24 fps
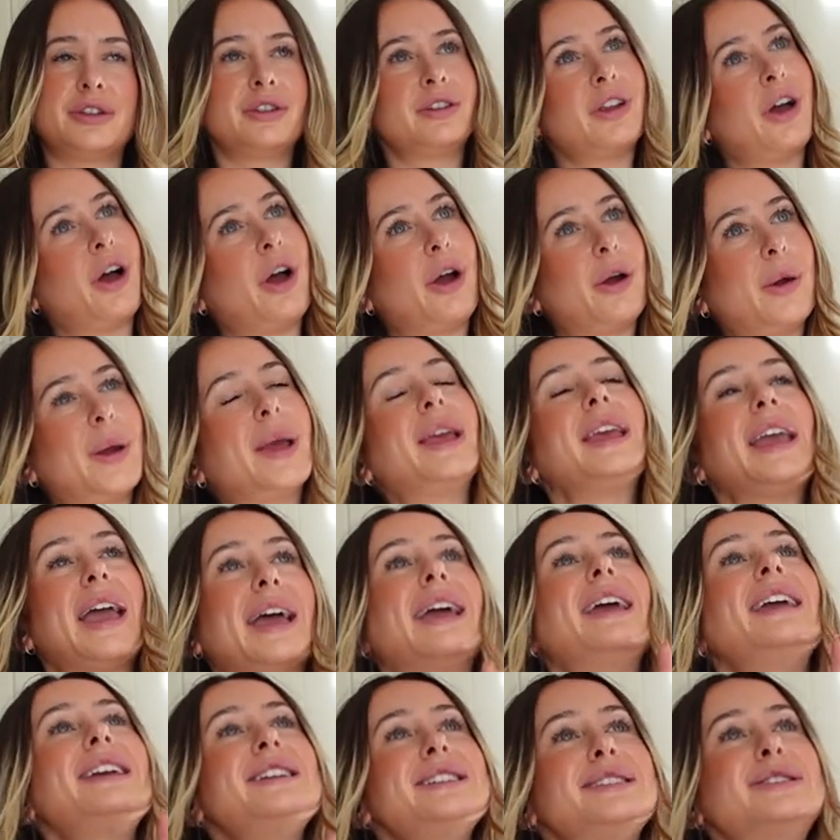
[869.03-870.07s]
no,
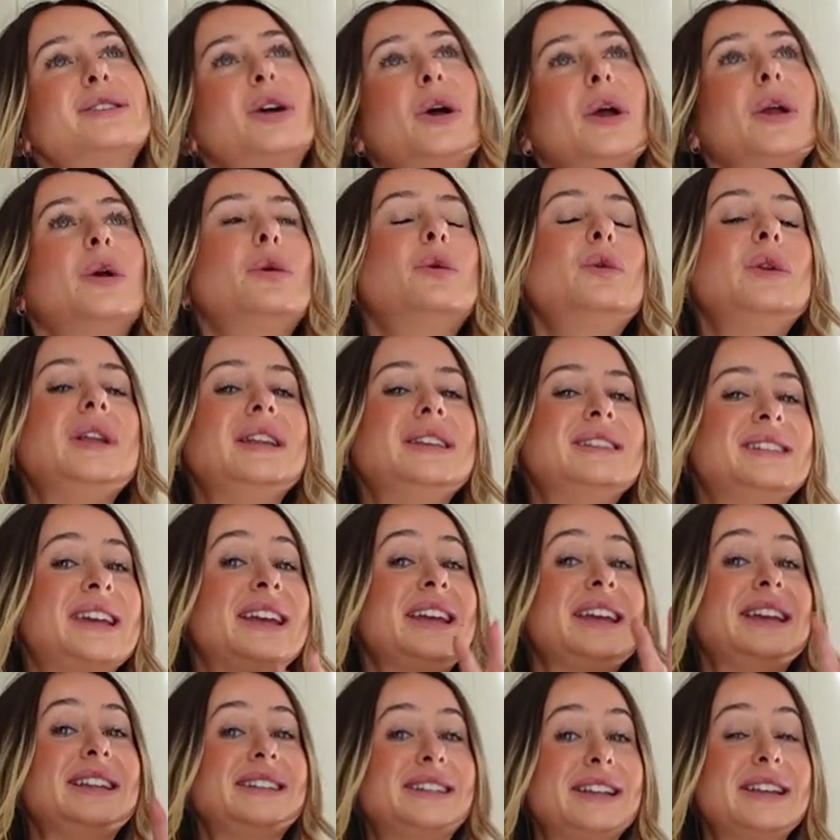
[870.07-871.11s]
yeah, he started calling
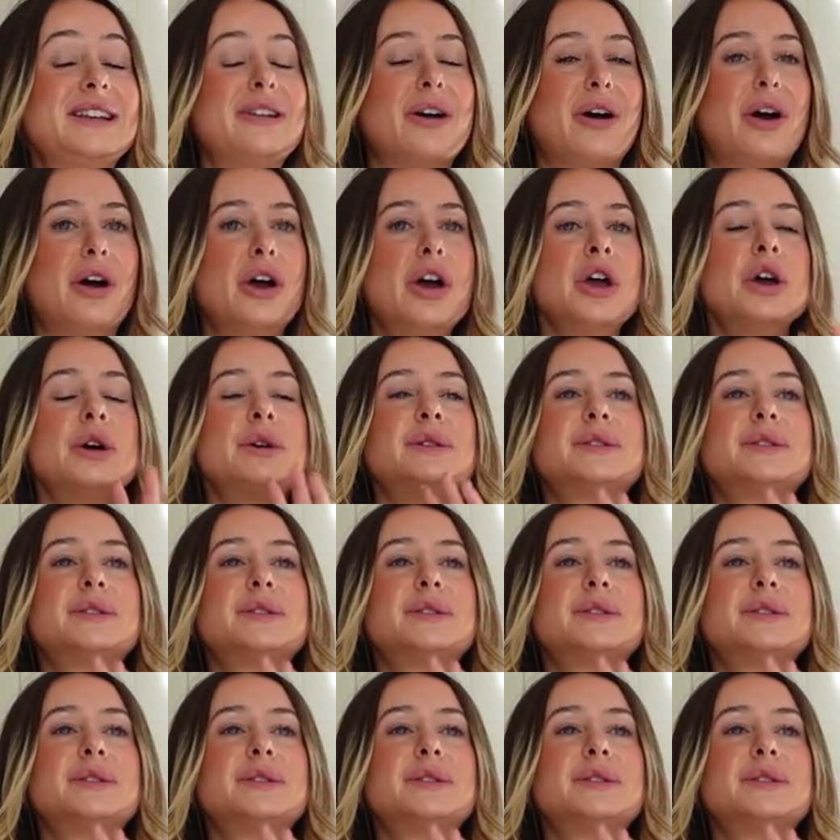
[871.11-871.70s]
tea dinner.